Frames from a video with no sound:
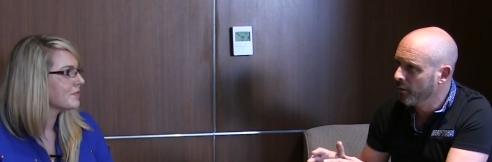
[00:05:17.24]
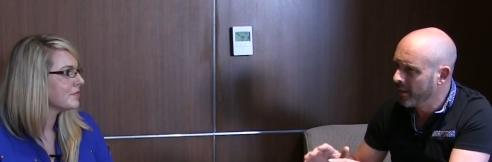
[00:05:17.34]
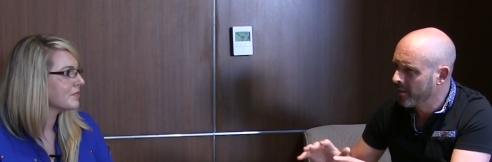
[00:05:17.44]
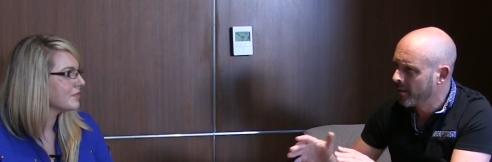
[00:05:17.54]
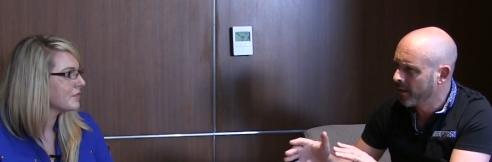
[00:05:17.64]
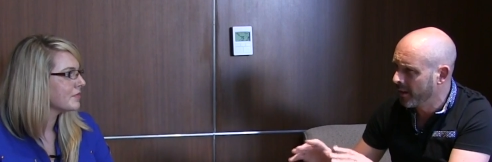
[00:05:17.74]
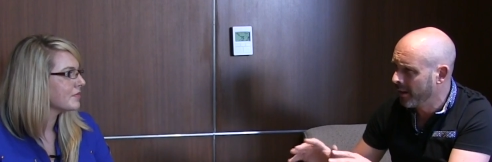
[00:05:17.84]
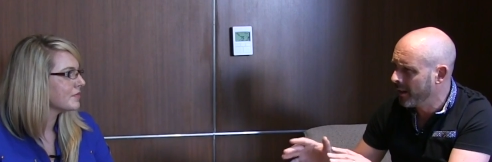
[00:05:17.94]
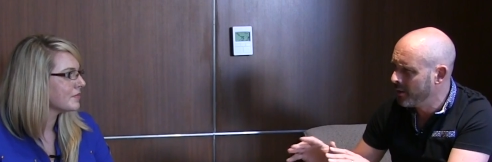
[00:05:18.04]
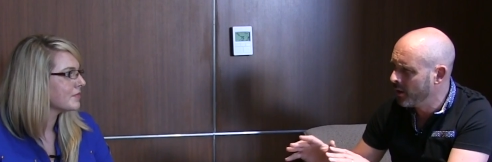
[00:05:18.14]
Speaker 1: we have
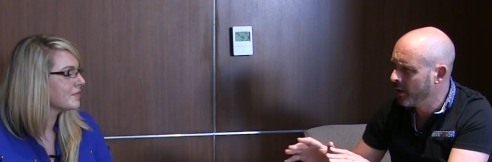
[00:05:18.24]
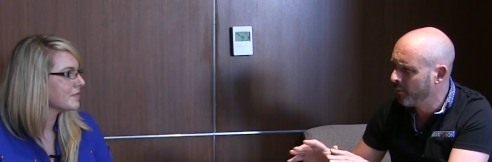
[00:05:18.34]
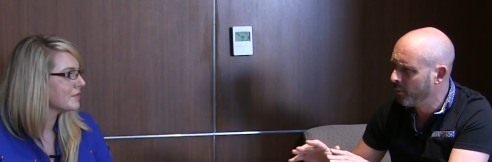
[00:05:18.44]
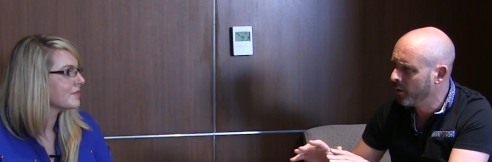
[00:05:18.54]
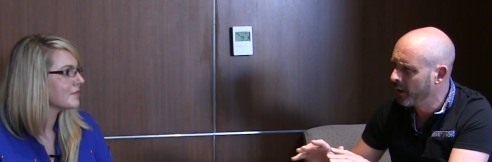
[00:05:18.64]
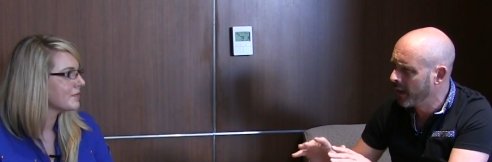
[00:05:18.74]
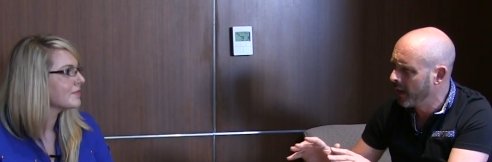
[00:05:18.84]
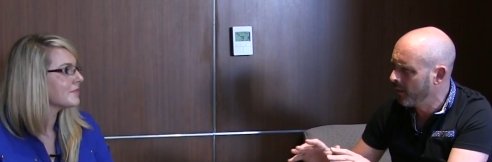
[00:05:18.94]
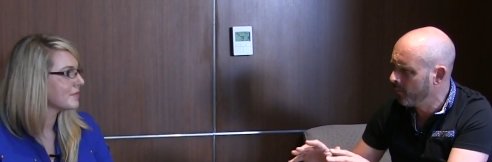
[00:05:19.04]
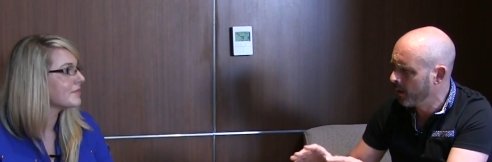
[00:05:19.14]
insulin and
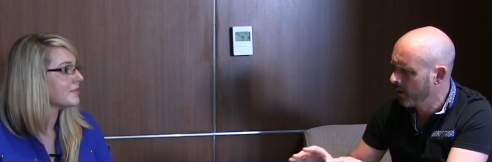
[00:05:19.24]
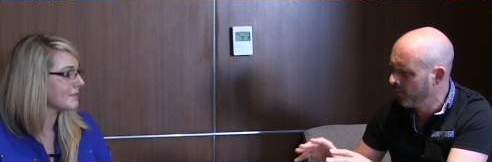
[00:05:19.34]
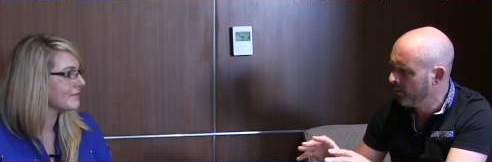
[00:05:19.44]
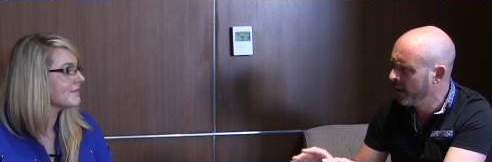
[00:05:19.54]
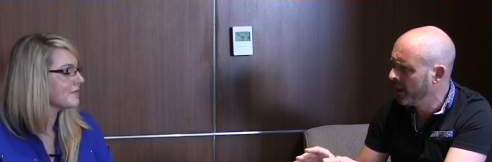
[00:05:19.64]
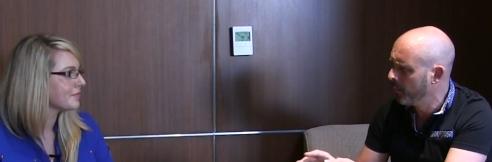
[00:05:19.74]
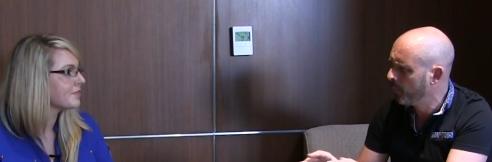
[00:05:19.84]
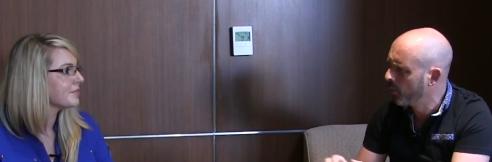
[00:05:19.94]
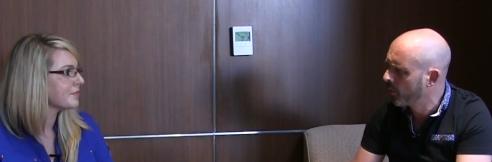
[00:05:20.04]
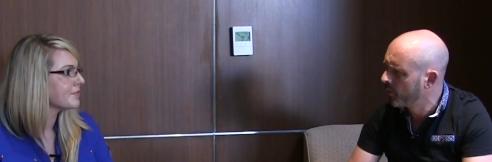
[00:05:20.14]
IGF1 again being a
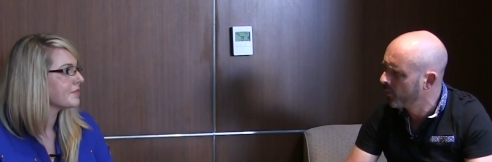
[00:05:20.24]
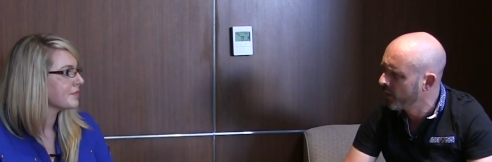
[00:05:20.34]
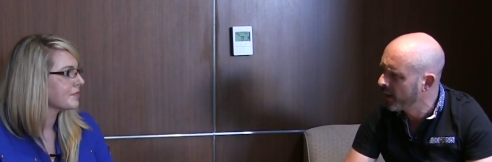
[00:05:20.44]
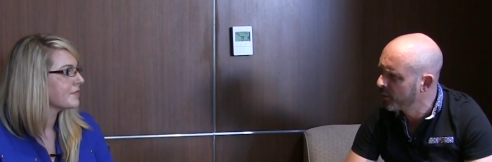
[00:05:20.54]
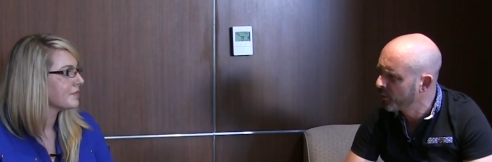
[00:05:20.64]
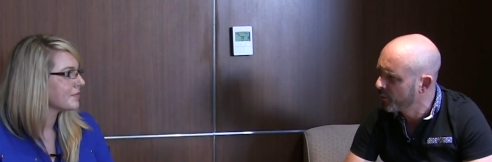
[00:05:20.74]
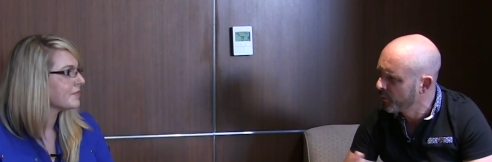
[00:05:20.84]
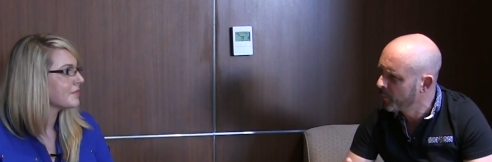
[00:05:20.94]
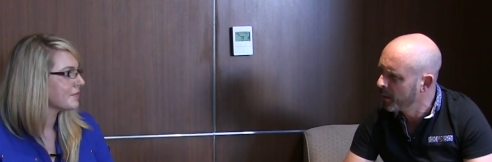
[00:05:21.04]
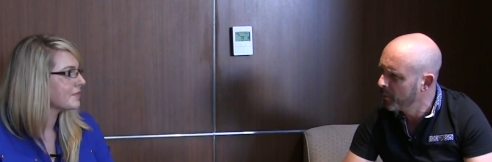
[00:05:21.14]
really important
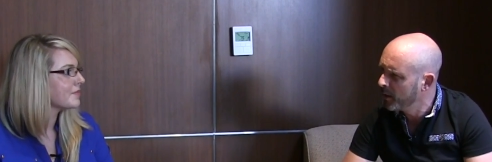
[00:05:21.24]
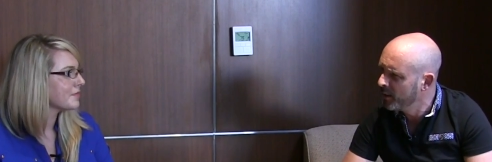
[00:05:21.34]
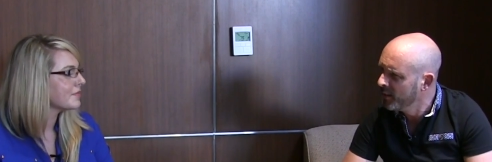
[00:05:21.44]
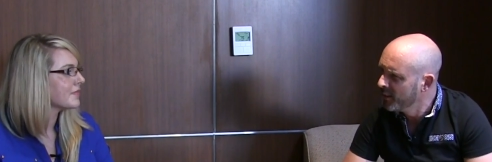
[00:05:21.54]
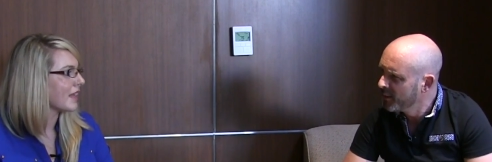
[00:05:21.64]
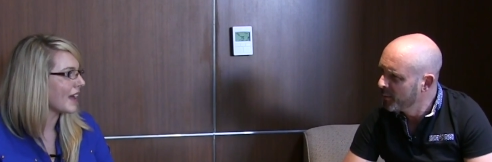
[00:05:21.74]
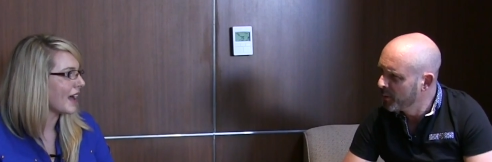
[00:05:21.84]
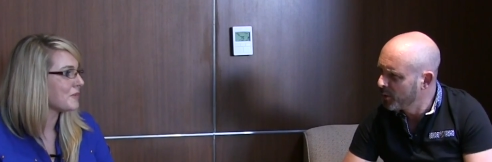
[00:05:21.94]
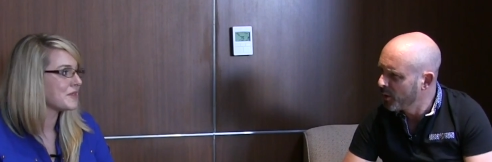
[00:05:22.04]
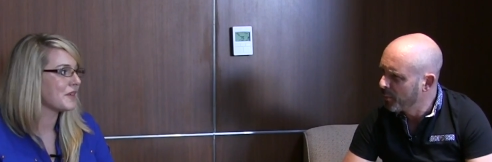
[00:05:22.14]
factor. So maybe
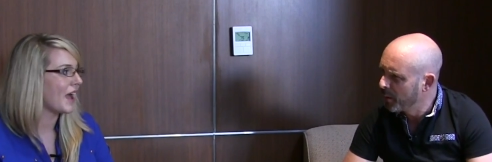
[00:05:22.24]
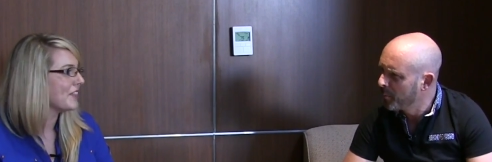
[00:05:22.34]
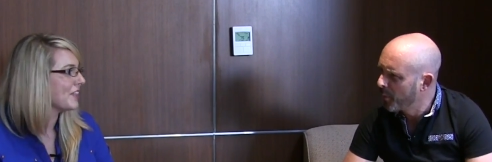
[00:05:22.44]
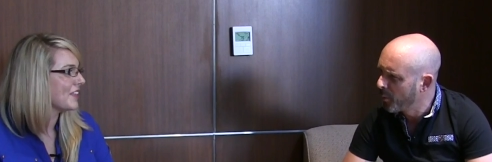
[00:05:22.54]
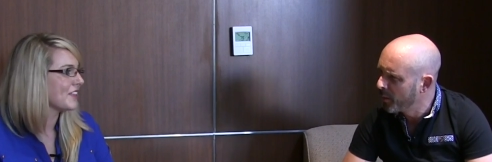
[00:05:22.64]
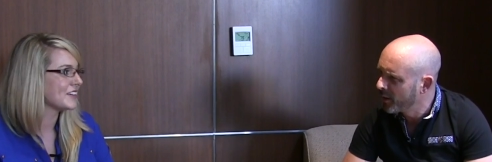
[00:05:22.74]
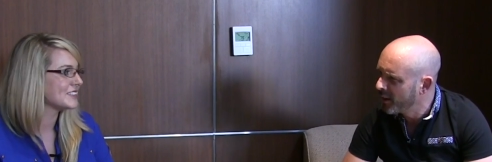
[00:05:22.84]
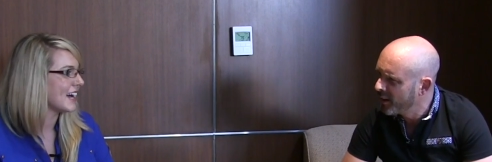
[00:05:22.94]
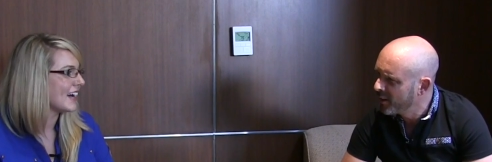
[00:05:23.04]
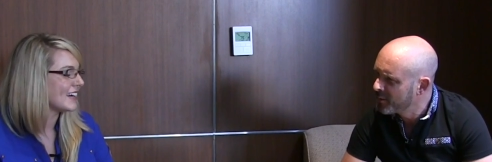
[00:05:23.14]
we can talk a bit more
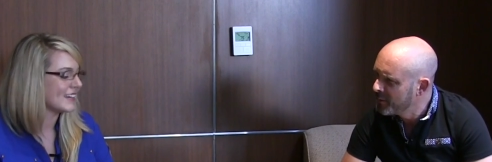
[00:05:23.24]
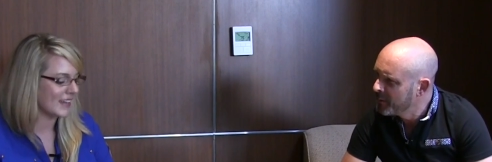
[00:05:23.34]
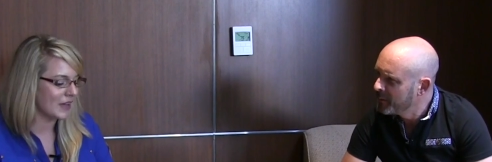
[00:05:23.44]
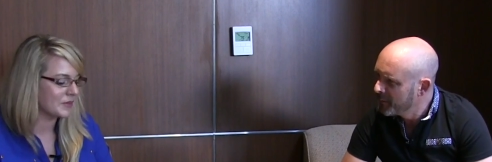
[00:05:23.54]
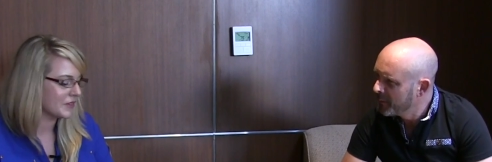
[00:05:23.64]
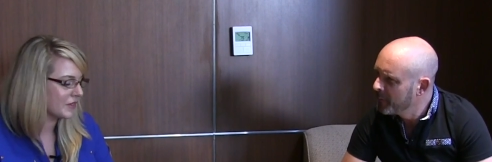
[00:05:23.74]
about that. Tied.